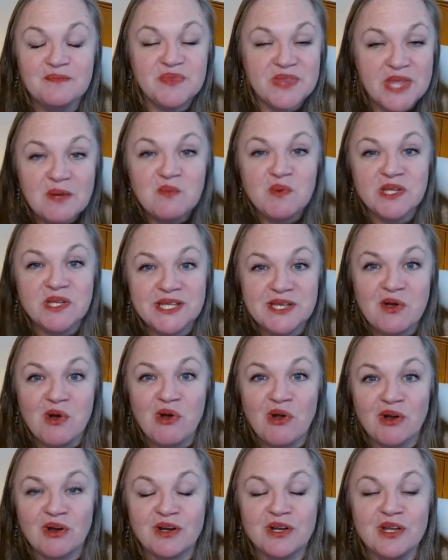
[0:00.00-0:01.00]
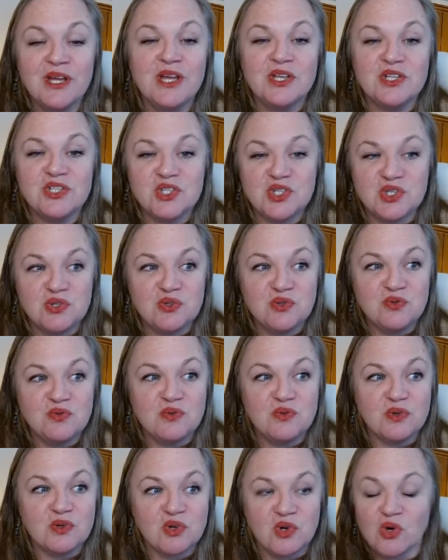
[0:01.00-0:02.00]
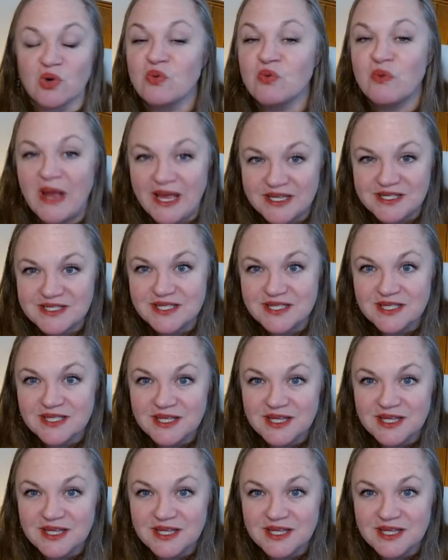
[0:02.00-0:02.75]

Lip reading: They really are to correct